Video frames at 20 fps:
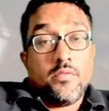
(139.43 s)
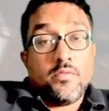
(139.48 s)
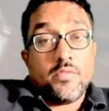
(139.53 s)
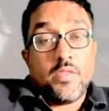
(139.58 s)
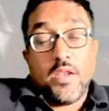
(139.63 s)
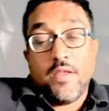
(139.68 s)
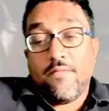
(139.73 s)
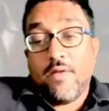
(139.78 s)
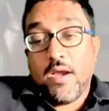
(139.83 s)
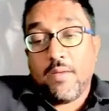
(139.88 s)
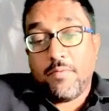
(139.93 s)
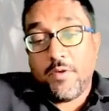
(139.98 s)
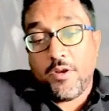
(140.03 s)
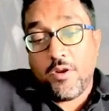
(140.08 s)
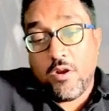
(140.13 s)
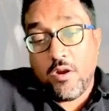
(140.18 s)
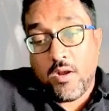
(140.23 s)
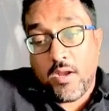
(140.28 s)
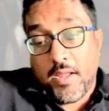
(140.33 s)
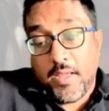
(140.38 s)
the Nawab did
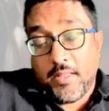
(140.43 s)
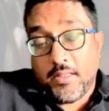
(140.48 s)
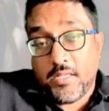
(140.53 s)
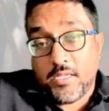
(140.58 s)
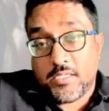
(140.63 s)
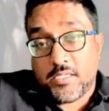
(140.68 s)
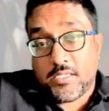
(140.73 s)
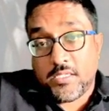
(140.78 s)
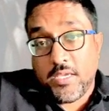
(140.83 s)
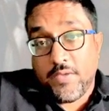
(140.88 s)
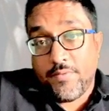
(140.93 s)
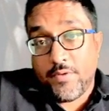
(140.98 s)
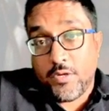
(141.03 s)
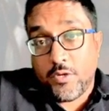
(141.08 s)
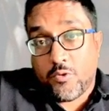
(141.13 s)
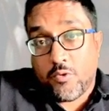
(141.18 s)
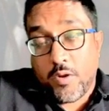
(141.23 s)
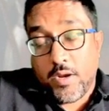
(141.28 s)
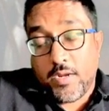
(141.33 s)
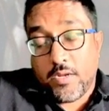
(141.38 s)
not like this
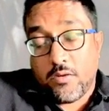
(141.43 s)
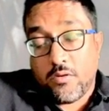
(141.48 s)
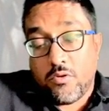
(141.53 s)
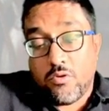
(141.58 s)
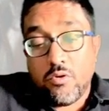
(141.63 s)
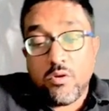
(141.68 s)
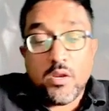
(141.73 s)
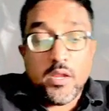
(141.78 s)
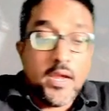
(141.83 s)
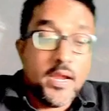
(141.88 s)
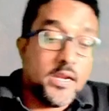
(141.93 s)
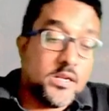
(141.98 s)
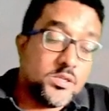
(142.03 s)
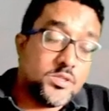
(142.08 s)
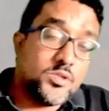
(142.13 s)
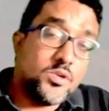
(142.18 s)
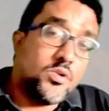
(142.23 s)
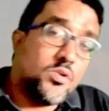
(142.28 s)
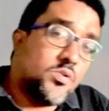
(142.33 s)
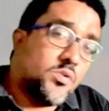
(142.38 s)
even quite good. And
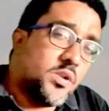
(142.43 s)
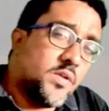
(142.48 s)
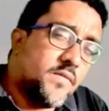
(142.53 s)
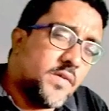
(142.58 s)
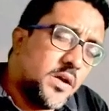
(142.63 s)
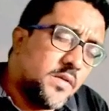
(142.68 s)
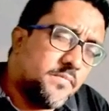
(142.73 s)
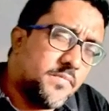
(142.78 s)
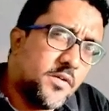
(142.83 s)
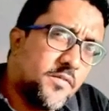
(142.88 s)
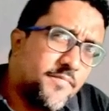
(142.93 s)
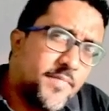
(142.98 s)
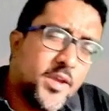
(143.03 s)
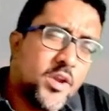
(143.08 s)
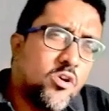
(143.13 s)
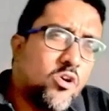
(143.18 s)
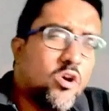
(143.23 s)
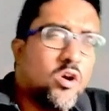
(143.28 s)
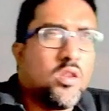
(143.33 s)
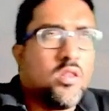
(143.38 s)
so Nawab was
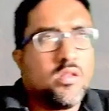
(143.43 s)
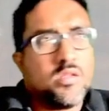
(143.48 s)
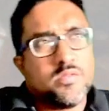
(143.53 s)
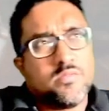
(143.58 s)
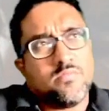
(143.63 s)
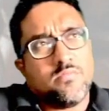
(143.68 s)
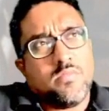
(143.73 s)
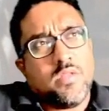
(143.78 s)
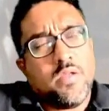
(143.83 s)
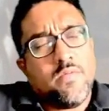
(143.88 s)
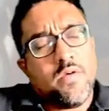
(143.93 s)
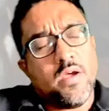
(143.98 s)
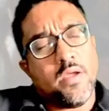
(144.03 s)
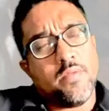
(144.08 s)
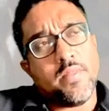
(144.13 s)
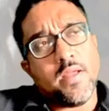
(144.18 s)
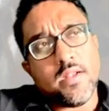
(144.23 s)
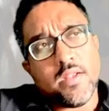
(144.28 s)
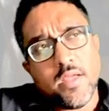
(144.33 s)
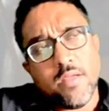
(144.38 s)

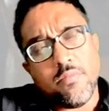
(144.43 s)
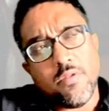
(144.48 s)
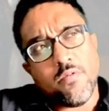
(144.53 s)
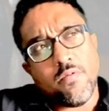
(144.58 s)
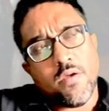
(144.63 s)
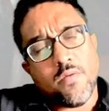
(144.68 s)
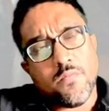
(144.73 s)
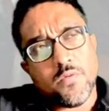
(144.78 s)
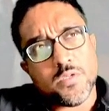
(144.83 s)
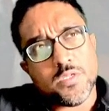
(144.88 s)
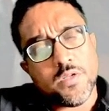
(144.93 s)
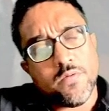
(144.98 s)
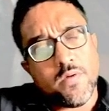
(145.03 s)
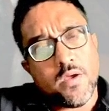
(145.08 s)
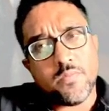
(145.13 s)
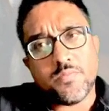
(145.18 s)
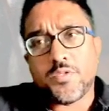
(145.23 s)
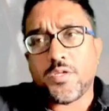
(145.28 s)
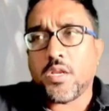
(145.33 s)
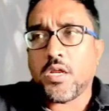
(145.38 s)

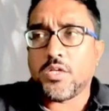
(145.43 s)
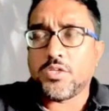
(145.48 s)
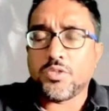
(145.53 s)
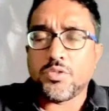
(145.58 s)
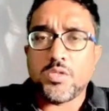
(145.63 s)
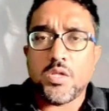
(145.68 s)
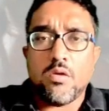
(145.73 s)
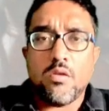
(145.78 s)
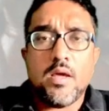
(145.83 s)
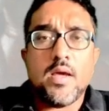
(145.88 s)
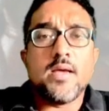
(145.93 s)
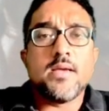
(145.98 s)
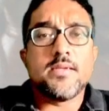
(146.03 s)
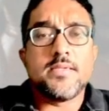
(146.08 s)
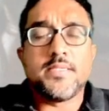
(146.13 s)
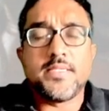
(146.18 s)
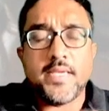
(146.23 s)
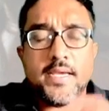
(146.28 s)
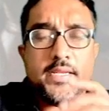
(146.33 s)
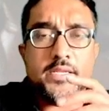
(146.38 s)
Nawab Sirajuddaula,
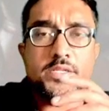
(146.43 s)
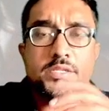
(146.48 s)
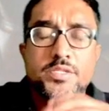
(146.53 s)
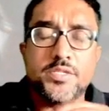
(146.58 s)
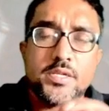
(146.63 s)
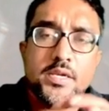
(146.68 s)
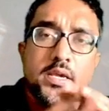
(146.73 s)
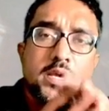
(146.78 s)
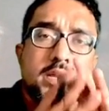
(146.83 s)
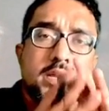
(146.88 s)
sent